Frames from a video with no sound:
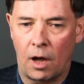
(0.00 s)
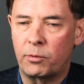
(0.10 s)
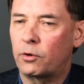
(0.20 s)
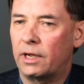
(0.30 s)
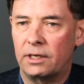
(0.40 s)

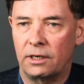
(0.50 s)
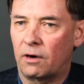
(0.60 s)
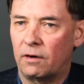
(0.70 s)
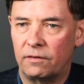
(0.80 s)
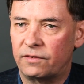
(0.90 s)
upgraded
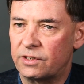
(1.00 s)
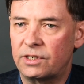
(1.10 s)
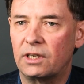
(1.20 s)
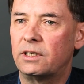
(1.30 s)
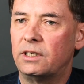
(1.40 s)
our
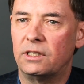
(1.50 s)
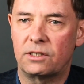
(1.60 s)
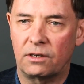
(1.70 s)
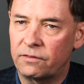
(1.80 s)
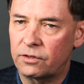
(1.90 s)

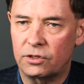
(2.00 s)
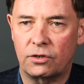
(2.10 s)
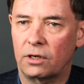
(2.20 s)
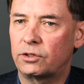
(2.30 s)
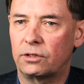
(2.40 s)
facilities, our
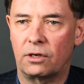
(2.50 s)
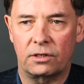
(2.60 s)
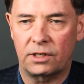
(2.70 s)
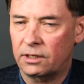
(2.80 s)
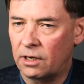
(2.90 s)
infrastructure,
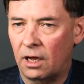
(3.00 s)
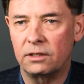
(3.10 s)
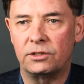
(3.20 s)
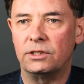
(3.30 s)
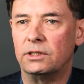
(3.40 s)
our
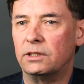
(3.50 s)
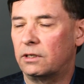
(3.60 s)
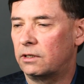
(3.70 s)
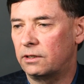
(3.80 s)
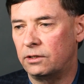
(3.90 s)
technology,
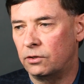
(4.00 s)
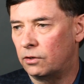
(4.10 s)
our,